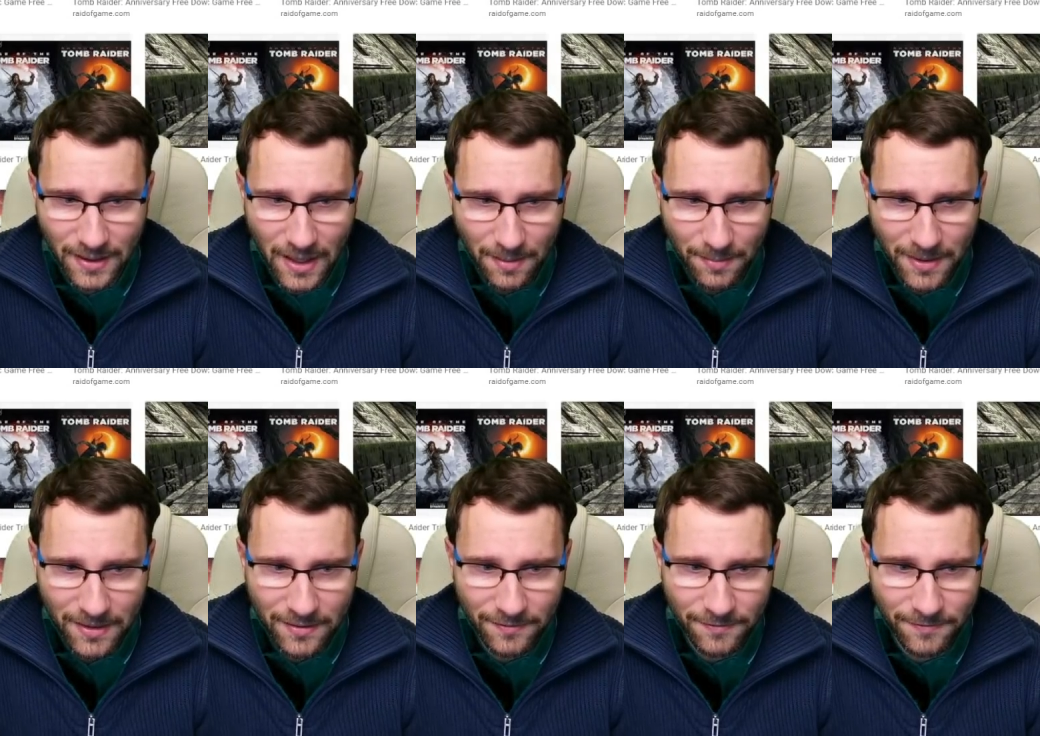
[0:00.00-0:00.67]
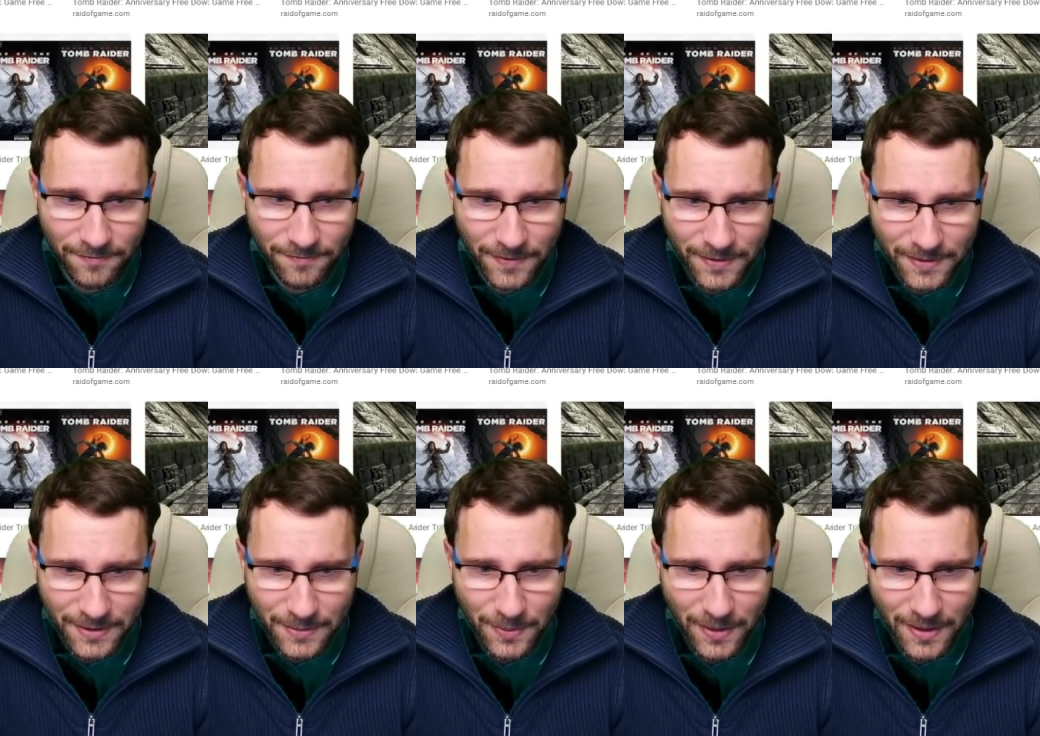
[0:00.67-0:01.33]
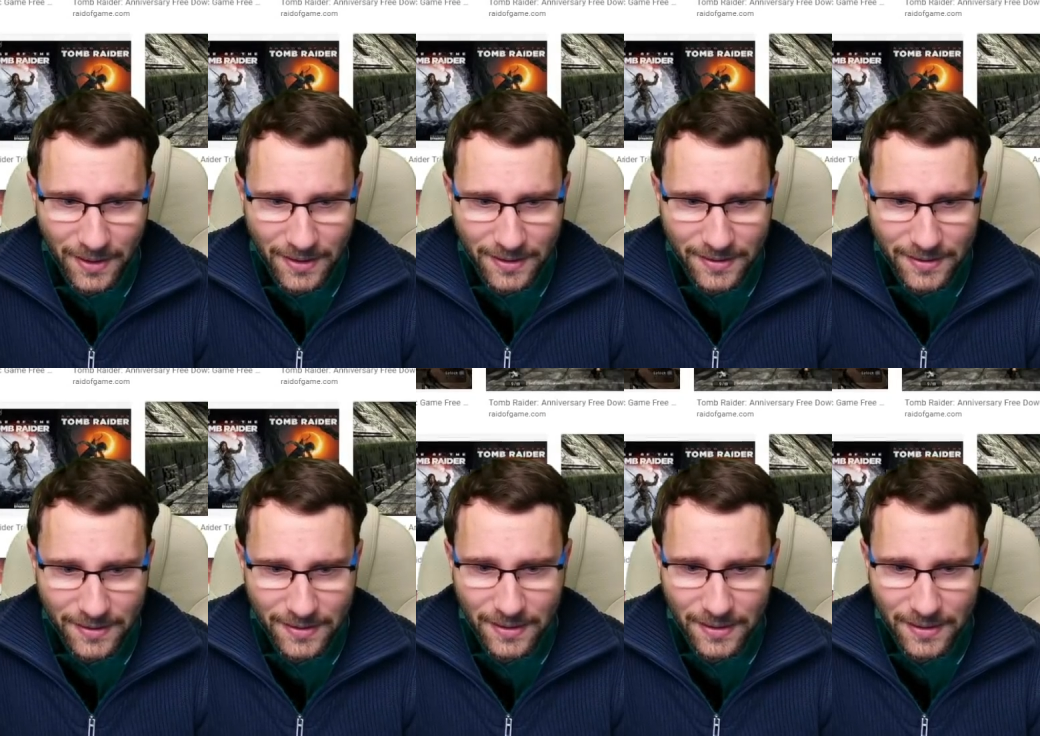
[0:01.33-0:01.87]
I mean, the first one is